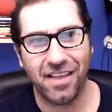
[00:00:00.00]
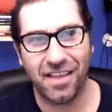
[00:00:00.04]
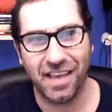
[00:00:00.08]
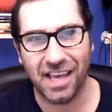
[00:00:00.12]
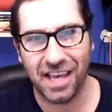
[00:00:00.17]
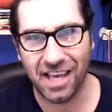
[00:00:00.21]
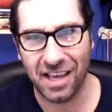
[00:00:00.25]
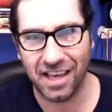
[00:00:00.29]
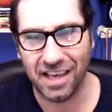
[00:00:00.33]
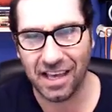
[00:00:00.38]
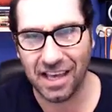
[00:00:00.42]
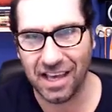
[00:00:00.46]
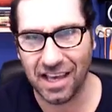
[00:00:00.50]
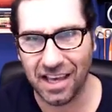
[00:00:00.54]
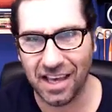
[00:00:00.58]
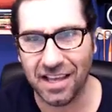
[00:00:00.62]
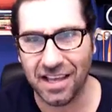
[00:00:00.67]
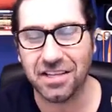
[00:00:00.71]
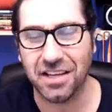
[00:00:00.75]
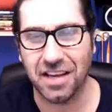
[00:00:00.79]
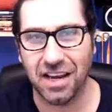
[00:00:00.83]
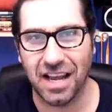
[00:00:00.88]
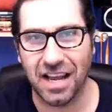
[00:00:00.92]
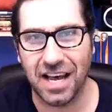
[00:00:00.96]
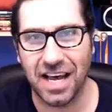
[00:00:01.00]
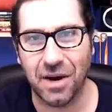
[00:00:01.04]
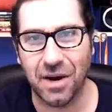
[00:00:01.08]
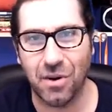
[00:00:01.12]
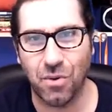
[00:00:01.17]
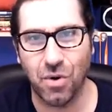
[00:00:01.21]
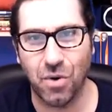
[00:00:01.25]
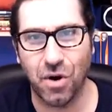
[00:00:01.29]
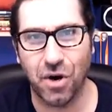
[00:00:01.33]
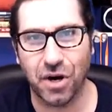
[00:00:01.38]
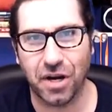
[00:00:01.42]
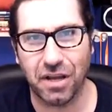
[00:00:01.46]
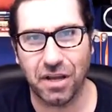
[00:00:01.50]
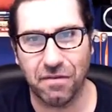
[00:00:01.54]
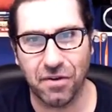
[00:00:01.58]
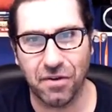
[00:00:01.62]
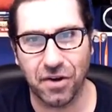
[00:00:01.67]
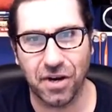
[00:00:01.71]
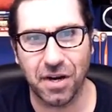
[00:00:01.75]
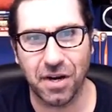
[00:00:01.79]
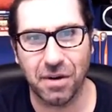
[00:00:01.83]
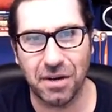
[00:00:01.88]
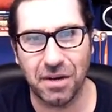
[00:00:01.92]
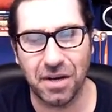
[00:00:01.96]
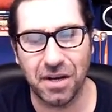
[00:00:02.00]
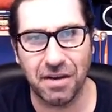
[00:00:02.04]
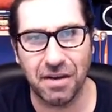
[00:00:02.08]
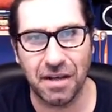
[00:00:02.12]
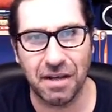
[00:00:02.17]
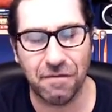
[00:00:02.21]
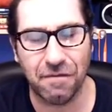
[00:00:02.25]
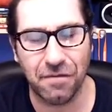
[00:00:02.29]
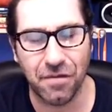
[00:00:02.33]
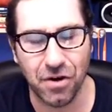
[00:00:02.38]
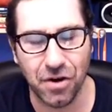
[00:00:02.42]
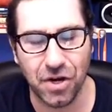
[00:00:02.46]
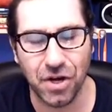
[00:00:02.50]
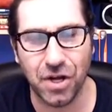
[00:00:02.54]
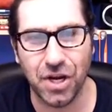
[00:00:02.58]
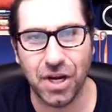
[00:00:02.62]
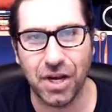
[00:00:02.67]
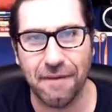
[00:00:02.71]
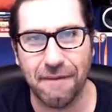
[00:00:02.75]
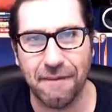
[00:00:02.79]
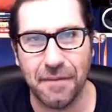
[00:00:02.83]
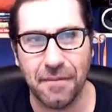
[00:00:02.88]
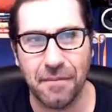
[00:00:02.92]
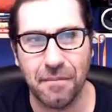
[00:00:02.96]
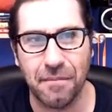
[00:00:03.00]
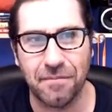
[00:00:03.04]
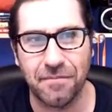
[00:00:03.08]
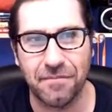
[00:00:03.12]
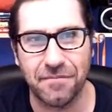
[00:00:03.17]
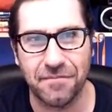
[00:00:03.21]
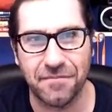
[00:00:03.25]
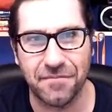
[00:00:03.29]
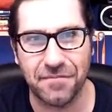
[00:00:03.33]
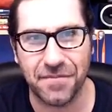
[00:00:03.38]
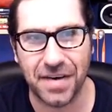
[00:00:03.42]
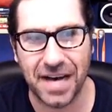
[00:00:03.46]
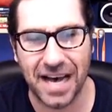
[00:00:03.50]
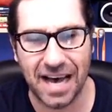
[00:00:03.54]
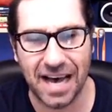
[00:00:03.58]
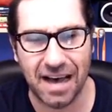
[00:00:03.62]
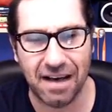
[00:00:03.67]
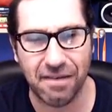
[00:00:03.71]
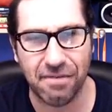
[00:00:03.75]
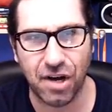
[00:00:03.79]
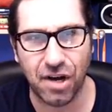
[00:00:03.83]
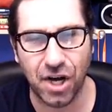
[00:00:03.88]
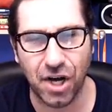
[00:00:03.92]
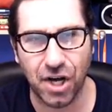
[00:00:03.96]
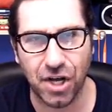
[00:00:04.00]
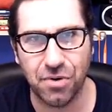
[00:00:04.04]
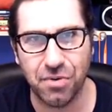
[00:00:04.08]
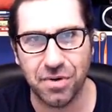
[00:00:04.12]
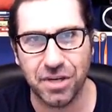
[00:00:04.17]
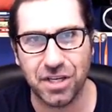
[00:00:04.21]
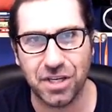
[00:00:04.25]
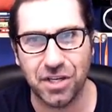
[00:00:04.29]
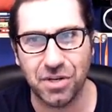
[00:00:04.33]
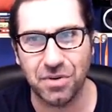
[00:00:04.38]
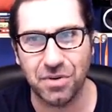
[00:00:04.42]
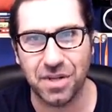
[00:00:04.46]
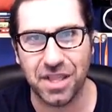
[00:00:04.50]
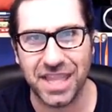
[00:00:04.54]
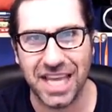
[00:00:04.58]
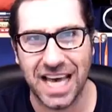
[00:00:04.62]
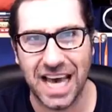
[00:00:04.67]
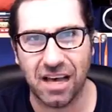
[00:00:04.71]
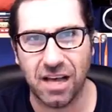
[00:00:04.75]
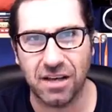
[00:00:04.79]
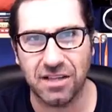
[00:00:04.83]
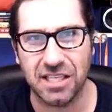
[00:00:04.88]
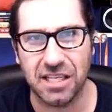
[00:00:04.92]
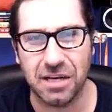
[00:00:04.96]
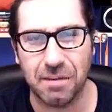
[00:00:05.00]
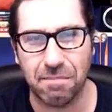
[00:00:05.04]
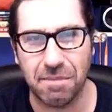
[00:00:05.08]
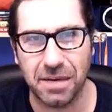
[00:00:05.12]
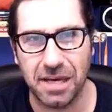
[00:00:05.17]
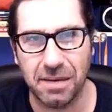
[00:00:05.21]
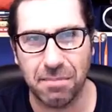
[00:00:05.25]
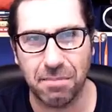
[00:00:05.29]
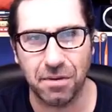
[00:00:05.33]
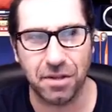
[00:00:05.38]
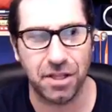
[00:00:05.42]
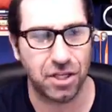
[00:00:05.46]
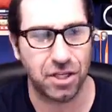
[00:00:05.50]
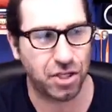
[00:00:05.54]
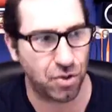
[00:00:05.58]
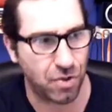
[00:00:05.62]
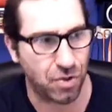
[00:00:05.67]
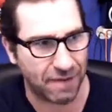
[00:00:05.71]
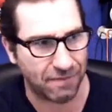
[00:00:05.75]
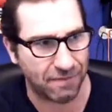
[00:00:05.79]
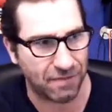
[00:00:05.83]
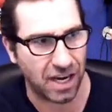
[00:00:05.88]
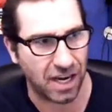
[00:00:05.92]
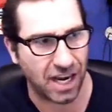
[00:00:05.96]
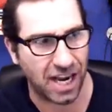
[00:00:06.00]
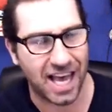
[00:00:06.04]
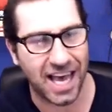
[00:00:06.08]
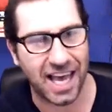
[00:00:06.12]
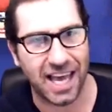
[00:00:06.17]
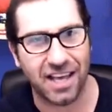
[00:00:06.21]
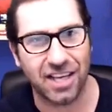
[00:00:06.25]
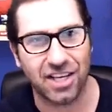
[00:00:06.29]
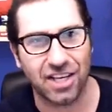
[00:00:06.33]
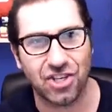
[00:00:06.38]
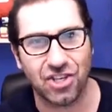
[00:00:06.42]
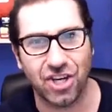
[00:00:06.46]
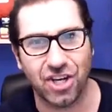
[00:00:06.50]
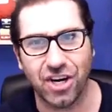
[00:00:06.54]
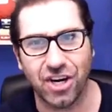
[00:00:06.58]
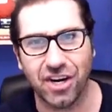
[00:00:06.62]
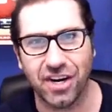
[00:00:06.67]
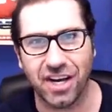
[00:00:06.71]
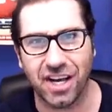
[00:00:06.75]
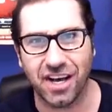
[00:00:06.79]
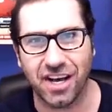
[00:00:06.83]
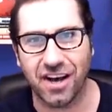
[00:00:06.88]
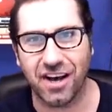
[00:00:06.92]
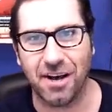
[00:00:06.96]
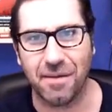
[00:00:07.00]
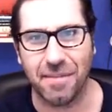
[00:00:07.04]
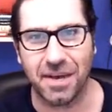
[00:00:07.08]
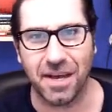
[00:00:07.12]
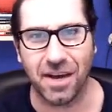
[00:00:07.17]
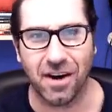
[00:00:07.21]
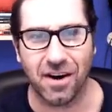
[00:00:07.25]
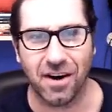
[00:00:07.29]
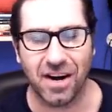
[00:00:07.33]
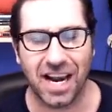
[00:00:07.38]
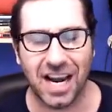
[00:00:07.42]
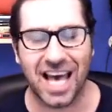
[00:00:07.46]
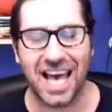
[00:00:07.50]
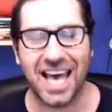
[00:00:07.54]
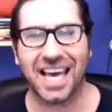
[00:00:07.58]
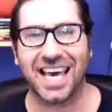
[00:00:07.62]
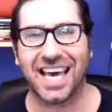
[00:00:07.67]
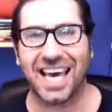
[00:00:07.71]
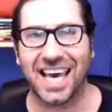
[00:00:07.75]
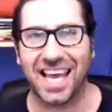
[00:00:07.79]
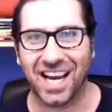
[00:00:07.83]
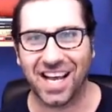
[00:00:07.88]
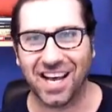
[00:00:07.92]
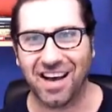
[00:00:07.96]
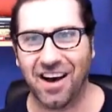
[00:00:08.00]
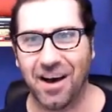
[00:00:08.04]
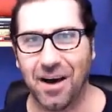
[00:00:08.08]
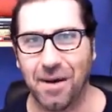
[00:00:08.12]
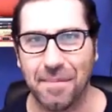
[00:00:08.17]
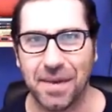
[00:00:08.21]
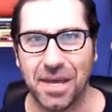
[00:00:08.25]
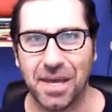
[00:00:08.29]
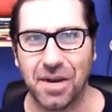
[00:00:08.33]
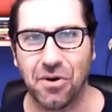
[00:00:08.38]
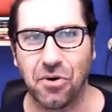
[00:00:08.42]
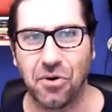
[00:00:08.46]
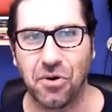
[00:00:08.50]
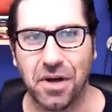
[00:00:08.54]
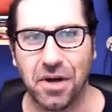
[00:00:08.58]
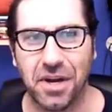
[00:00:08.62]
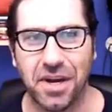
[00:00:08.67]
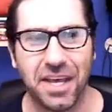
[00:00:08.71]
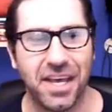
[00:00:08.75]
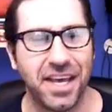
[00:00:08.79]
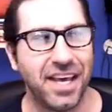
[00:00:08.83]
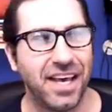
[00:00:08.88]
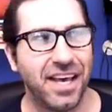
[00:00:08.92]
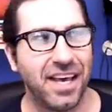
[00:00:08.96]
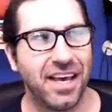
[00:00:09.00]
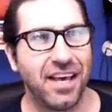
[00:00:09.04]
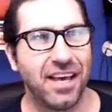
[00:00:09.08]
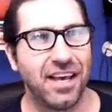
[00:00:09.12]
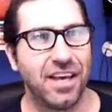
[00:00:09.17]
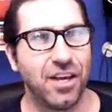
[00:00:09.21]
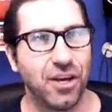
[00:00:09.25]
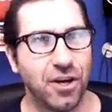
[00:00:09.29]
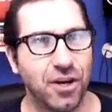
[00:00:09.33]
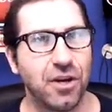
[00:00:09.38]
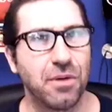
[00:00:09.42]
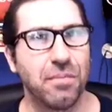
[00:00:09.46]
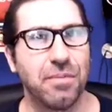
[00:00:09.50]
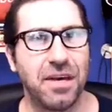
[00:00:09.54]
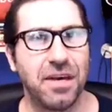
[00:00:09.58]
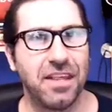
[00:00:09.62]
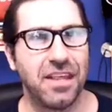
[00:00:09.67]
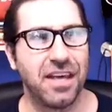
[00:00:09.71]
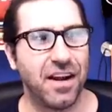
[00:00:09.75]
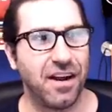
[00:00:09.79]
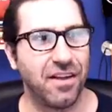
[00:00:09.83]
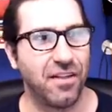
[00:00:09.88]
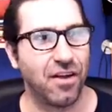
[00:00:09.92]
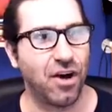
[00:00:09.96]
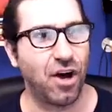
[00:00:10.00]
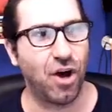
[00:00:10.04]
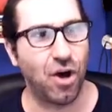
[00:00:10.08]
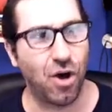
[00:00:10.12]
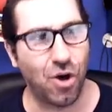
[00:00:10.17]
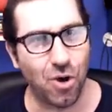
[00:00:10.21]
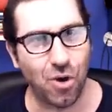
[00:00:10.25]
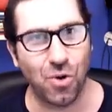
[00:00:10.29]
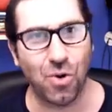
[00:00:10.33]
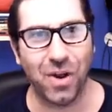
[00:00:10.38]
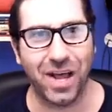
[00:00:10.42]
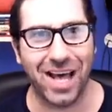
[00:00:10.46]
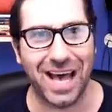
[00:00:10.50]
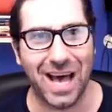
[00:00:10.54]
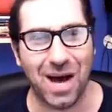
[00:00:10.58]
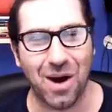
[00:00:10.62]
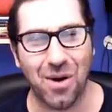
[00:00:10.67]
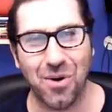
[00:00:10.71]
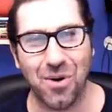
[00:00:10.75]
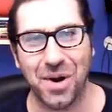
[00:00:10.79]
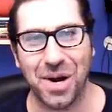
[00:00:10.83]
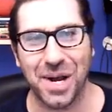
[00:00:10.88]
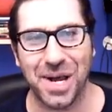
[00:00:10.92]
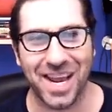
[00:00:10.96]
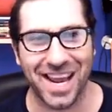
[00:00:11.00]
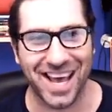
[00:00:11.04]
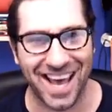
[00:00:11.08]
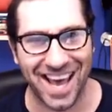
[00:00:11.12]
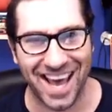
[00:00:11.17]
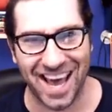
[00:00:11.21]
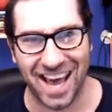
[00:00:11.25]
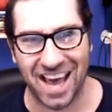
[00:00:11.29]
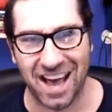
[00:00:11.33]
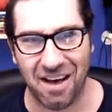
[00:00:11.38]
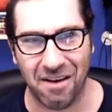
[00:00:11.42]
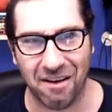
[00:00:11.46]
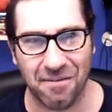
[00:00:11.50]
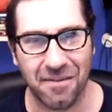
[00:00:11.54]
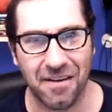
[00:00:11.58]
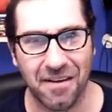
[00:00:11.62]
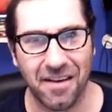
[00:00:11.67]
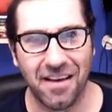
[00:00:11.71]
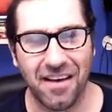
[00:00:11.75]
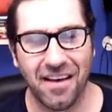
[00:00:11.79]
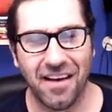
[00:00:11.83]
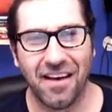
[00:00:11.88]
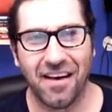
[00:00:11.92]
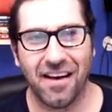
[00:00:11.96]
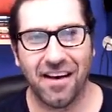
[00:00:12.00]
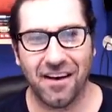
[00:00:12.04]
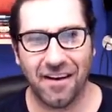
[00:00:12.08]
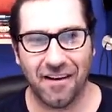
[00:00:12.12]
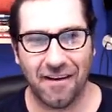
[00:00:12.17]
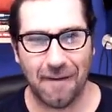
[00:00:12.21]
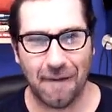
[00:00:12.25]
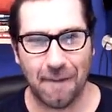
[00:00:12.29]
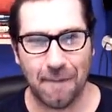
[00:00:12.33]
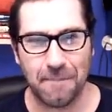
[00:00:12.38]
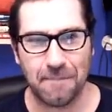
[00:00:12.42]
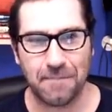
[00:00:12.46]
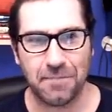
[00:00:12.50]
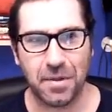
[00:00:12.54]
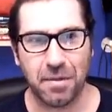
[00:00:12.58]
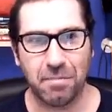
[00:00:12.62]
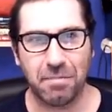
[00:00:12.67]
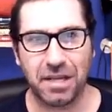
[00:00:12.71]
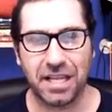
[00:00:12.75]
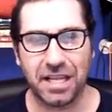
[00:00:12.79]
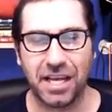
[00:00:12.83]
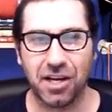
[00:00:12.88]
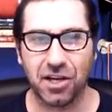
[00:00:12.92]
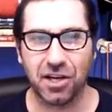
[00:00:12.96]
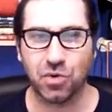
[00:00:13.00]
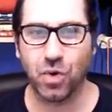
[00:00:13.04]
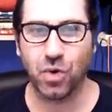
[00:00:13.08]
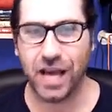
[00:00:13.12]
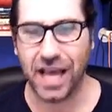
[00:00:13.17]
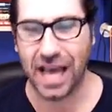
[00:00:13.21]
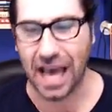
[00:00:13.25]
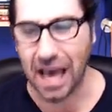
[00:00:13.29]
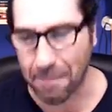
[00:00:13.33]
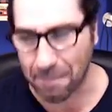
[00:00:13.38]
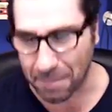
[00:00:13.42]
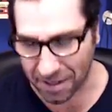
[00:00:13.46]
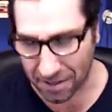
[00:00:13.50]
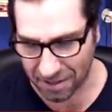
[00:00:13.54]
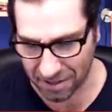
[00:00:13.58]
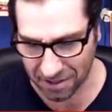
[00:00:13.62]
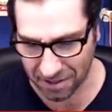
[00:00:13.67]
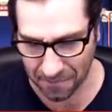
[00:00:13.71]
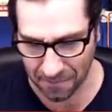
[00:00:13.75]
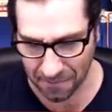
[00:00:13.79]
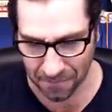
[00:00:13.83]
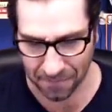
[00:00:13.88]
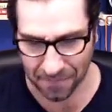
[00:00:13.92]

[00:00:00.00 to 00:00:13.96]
It's a lot of work if you're going to 500 to 1,000 people that you have to like, share, and comment, or like and comment on. You're going to be there the whole hour and a half. But here's what happens.